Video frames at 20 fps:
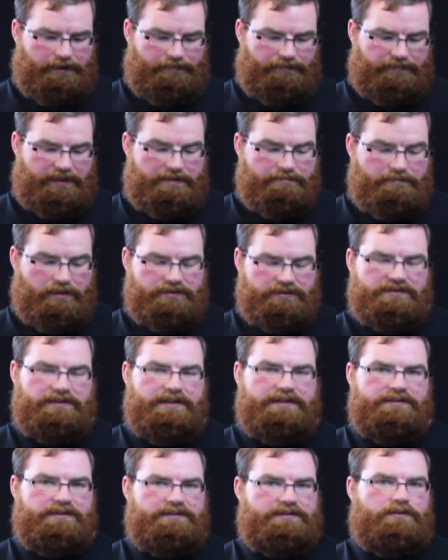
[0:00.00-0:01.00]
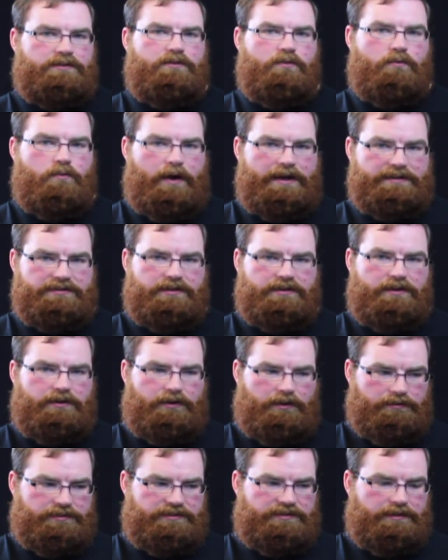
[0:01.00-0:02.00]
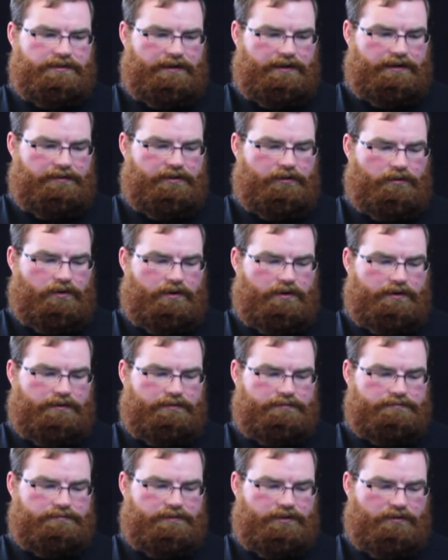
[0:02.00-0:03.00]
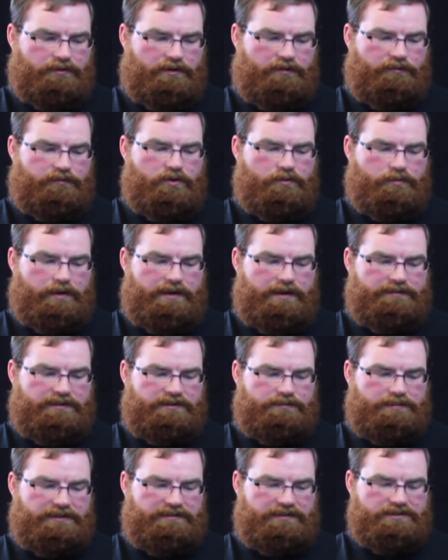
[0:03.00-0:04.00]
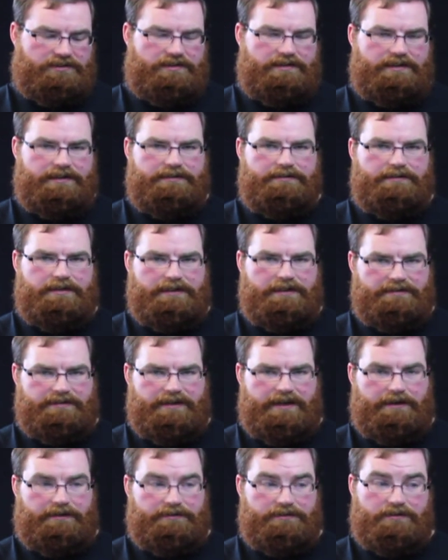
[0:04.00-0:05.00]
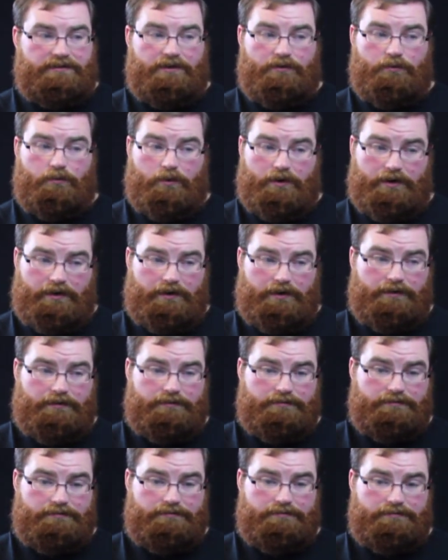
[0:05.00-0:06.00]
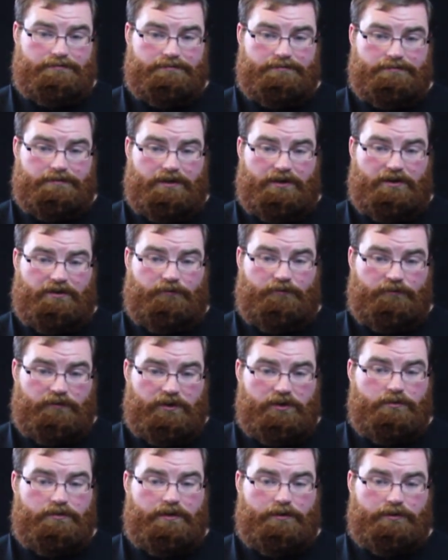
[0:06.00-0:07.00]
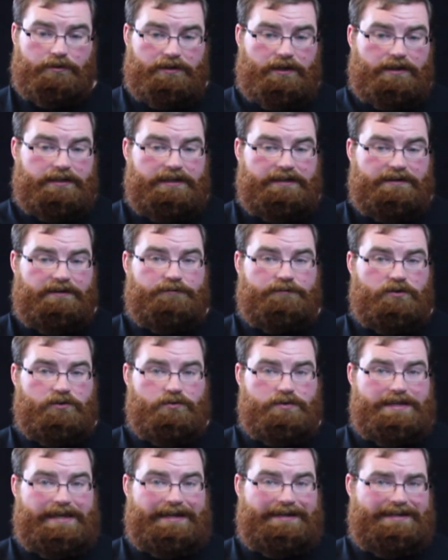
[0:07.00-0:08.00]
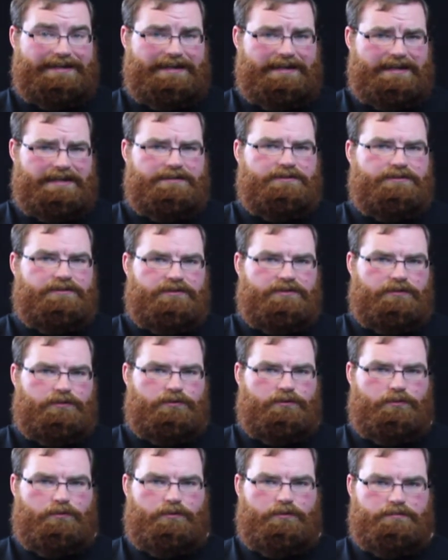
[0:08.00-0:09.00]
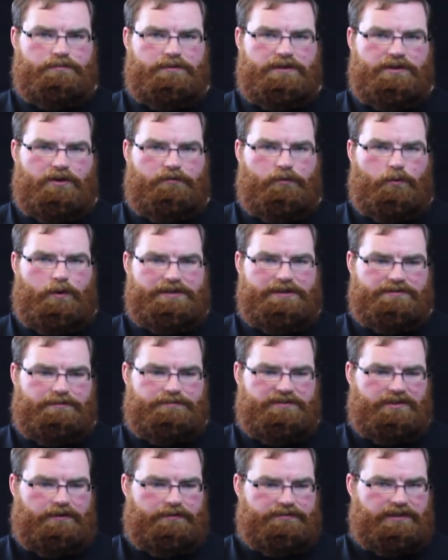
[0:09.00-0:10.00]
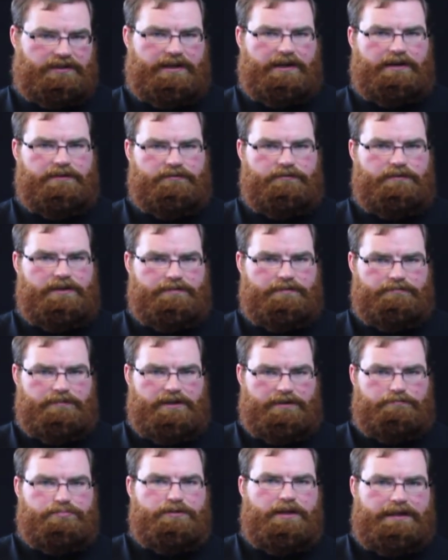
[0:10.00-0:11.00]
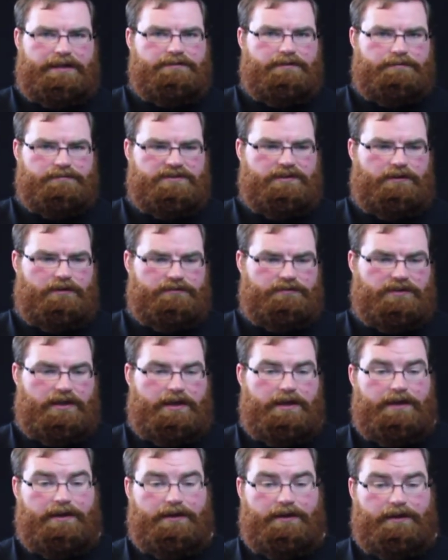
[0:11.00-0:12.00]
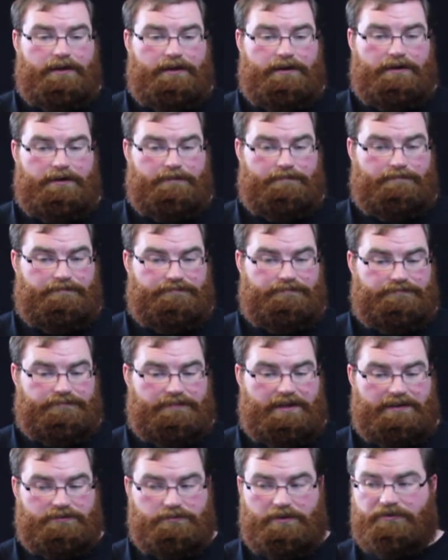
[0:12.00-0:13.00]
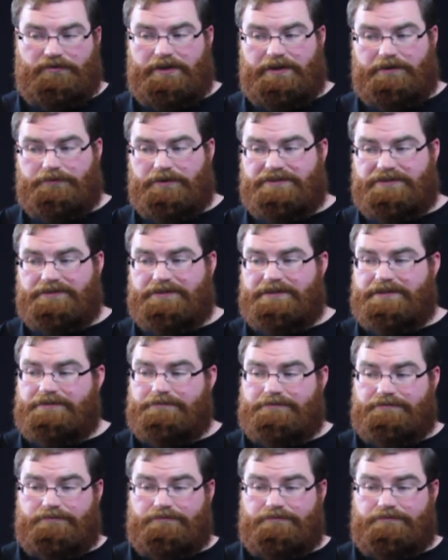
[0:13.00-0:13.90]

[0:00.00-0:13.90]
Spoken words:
They mostly exist on the west coast. There are a few ravens positioned in towns. There were a few that were lucky enough to get into the Overwatch themselves and kind of implant themselves. As we found out recently,